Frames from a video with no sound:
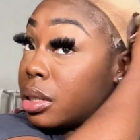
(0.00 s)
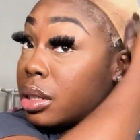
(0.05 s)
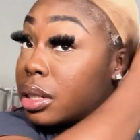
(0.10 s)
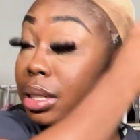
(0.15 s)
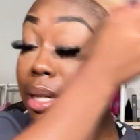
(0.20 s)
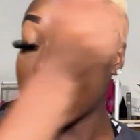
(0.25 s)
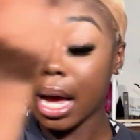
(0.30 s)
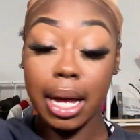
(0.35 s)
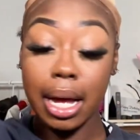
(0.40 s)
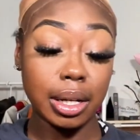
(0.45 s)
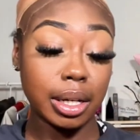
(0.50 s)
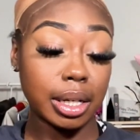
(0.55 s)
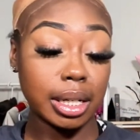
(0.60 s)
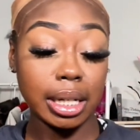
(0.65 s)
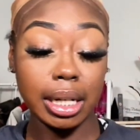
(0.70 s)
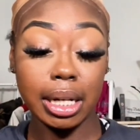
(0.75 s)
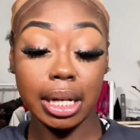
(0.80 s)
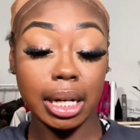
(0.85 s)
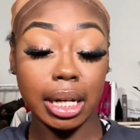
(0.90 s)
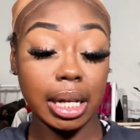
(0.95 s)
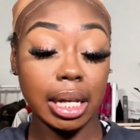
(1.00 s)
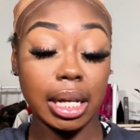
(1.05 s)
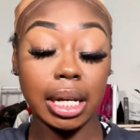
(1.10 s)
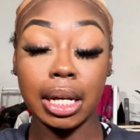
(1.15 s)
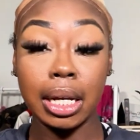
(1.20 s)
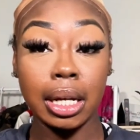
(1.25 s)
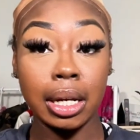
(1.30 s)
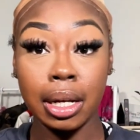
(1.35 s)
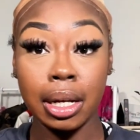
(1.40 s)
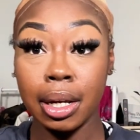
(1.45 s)
Y'all are
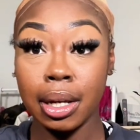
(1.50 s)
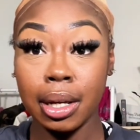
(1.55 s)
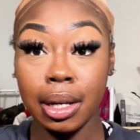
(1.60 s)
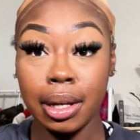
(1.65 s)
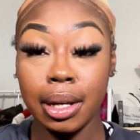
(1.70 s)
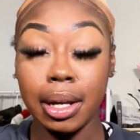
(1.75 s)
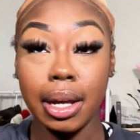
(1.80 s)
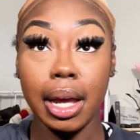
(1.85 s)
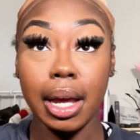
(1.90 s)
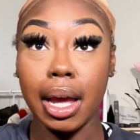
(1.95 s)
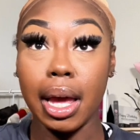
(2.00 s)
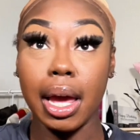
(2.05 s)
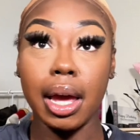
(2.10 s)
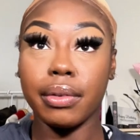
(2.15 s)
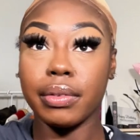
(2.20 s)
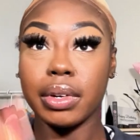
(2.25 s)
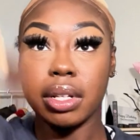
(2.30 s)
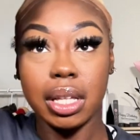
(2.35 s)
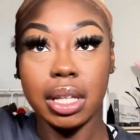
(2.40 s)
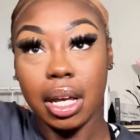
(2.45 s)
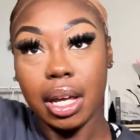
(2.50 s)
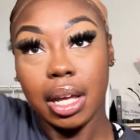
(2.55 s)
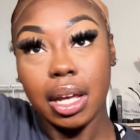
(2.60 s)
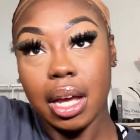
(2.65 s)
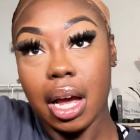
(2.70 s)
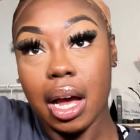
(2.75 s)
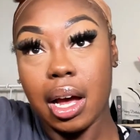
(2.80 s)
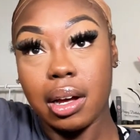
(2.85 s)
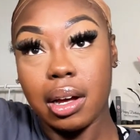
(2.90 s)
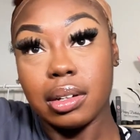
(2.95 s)
getting everything,
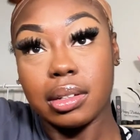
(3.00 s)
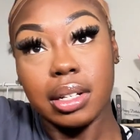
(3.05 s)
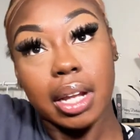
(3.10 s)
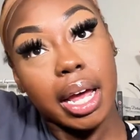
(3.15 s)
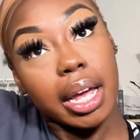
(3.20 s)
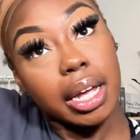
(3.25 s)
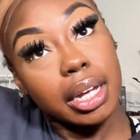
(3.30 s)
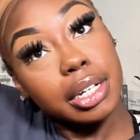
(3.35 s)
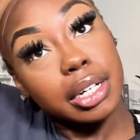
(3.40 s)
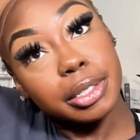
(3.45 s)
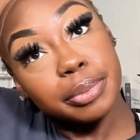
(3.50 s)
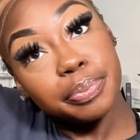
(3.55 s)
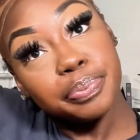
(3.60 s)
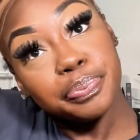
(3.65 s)
y'all. Like,